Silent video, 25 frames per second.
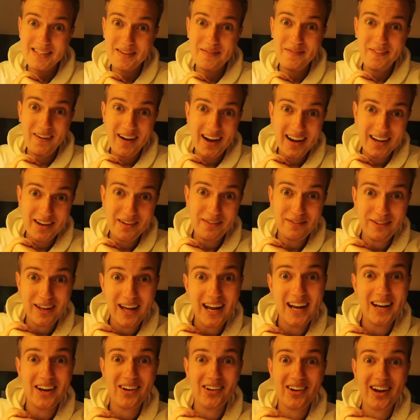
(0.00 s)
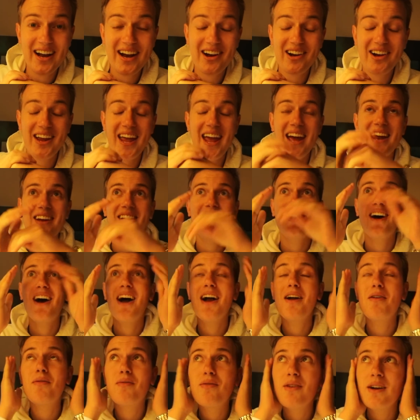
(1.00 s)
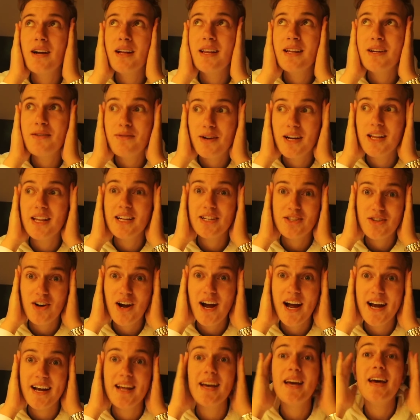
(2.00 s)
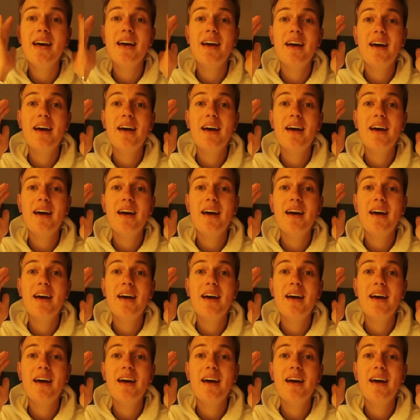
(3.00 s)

to find a flight on Air Canada. I really tried.